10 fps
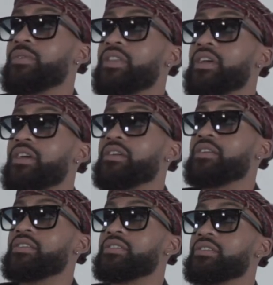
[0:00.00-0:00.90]
went there
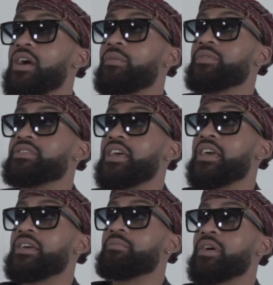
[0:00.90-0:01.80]
and I would
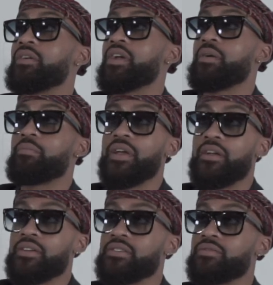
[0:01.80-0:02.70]
stay at my
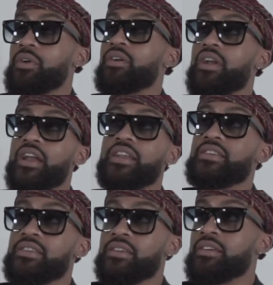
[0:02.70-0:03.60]
grandparents, my
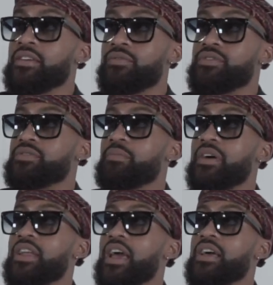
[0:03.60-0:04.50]
granny, which is my
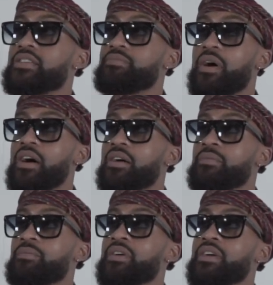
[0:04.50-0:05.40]
dad's
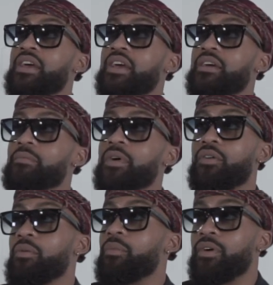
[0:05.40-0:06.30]
mom, and my
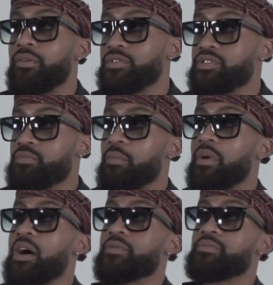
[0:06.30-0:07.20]
grandma, which is my
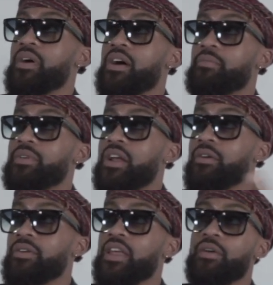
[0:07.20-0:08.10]
mom's mom.
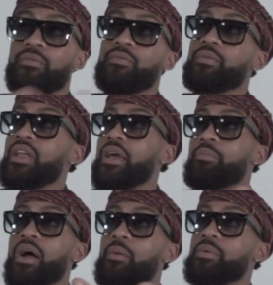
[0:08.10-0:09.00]
And they were like
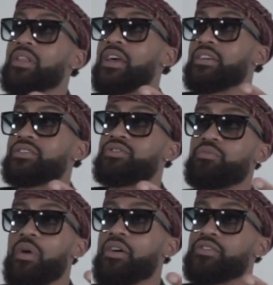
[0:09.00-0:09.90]
probably like 2
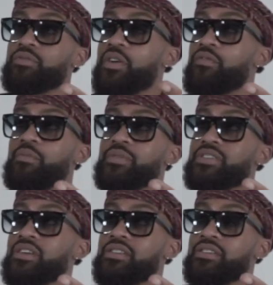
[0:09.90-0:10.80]
miles away from
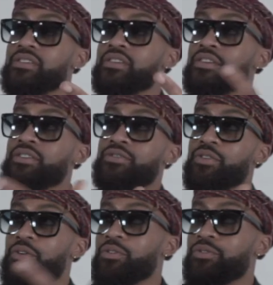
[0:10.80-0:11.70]
each other.
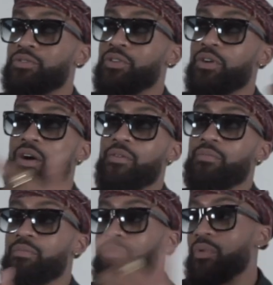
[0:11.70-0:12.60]
So, I would
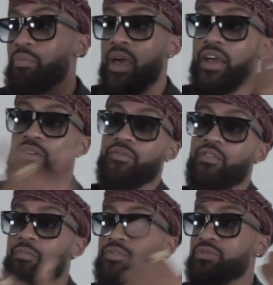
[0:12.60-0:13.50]
be back and
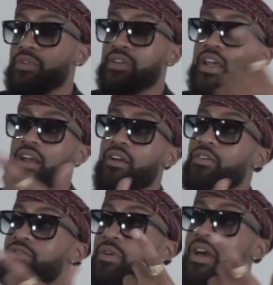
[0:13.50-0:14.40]
forth between there. I
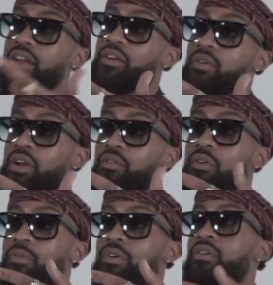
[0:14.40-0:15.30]
also had a great
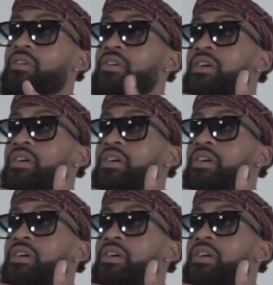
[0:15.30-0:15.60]
grandma